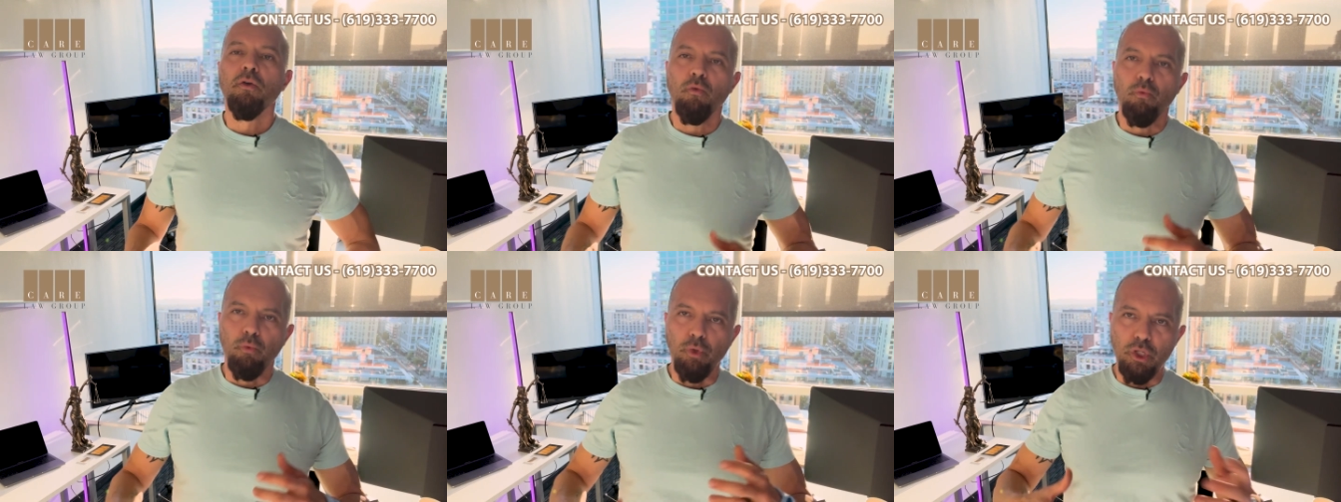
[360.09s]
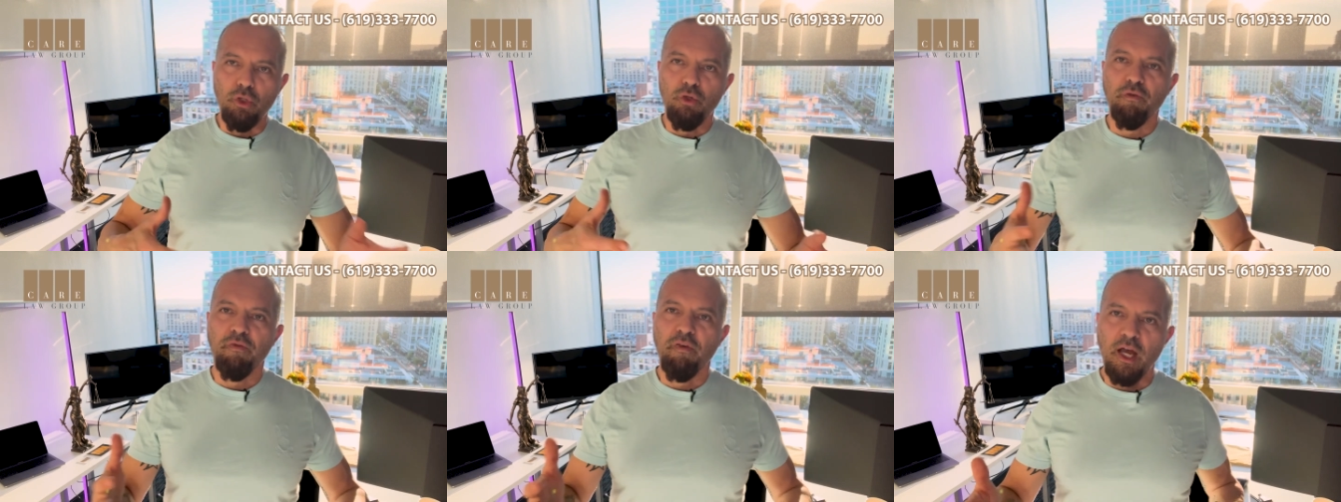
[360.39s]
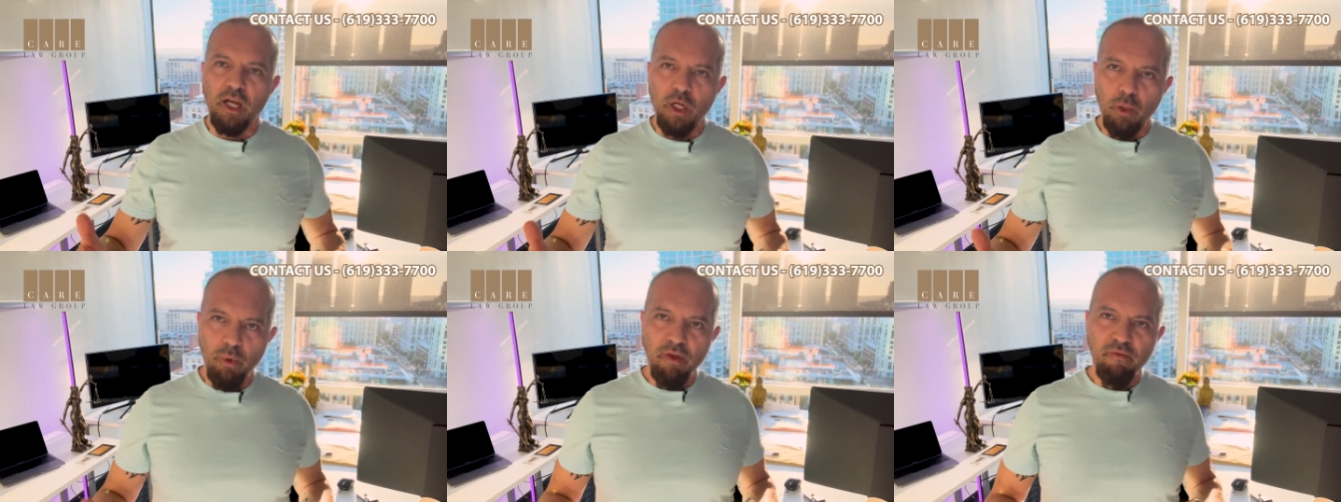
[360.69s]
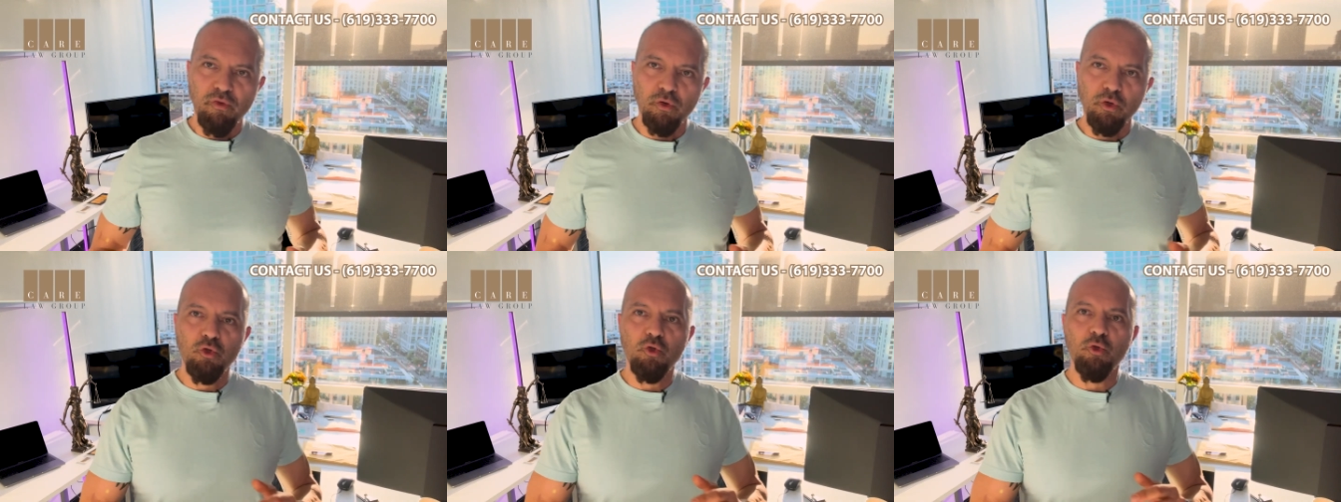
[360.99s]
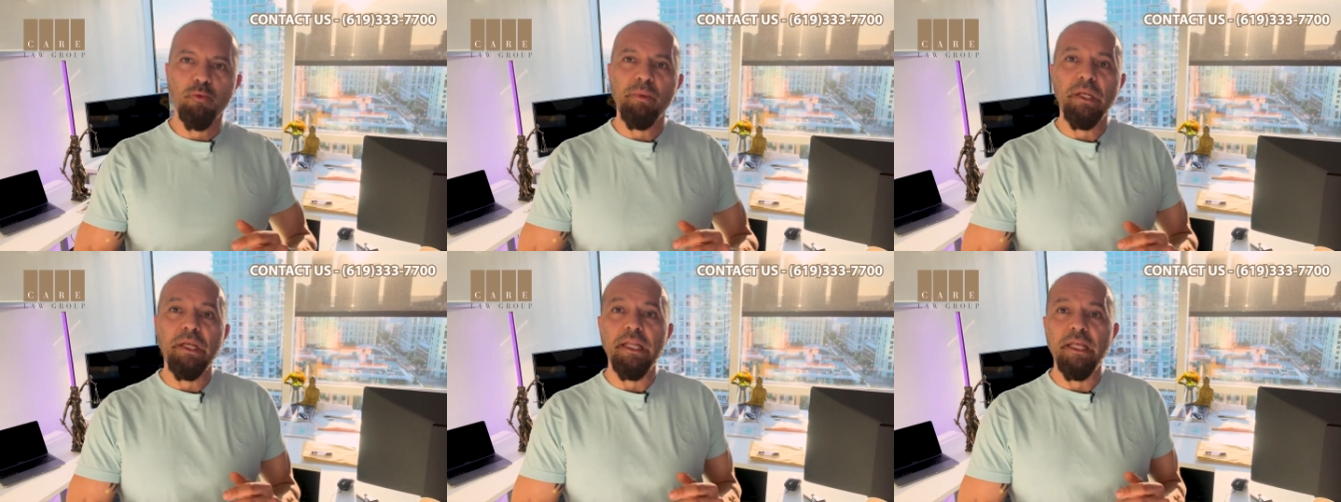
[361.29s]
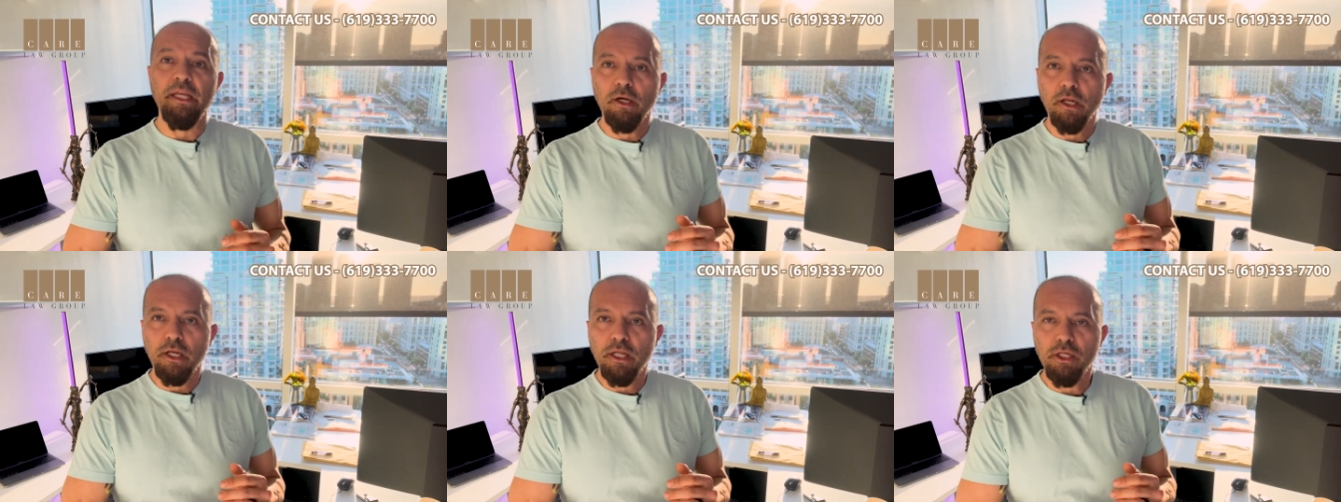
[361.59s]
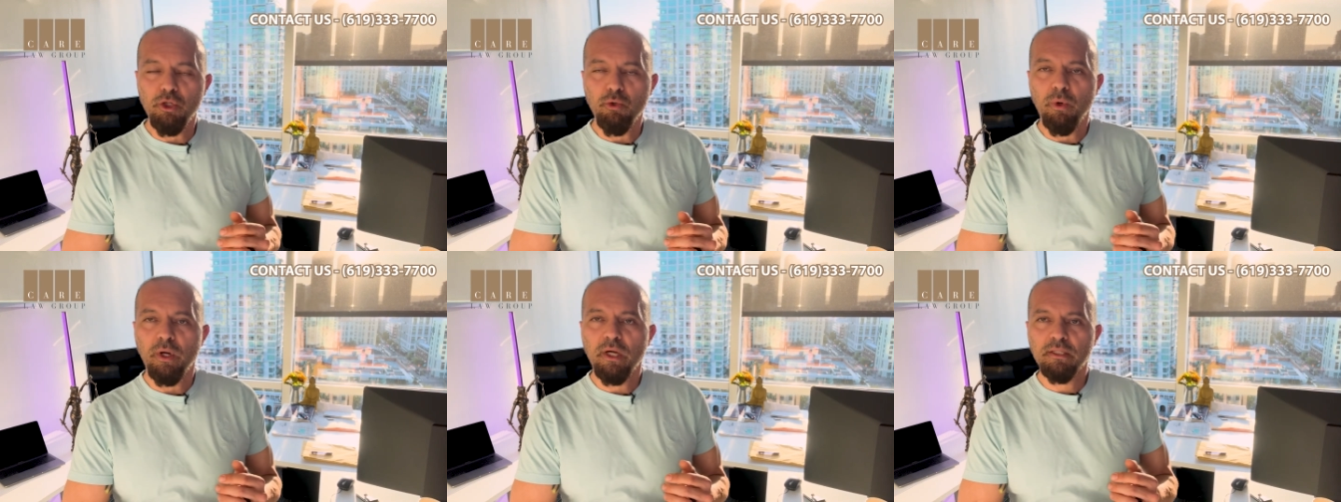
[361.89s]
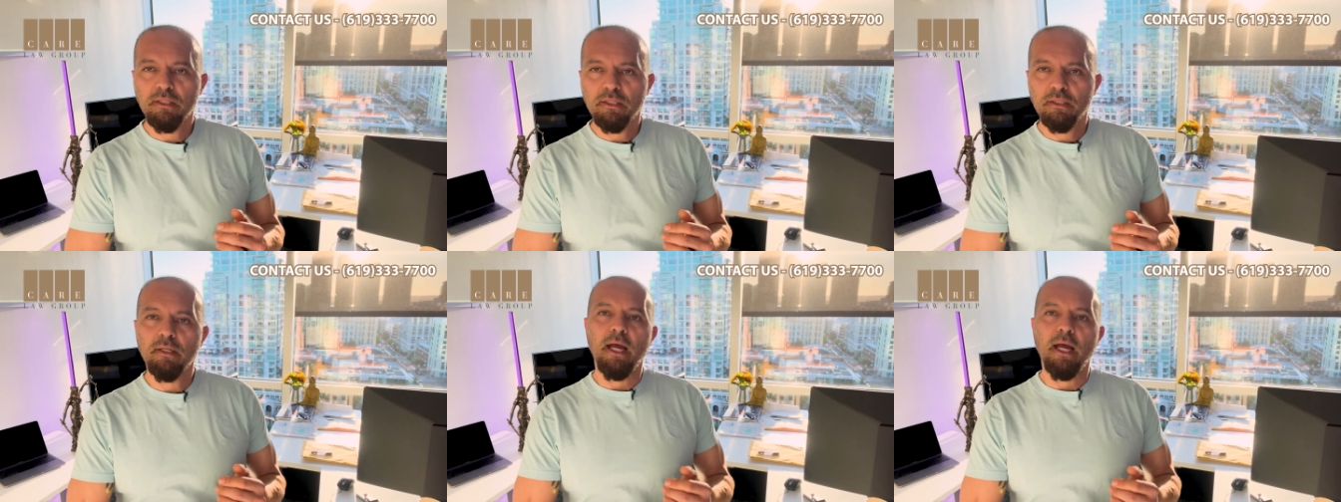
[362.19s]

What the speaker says: we need to find a way for you to be legal in US.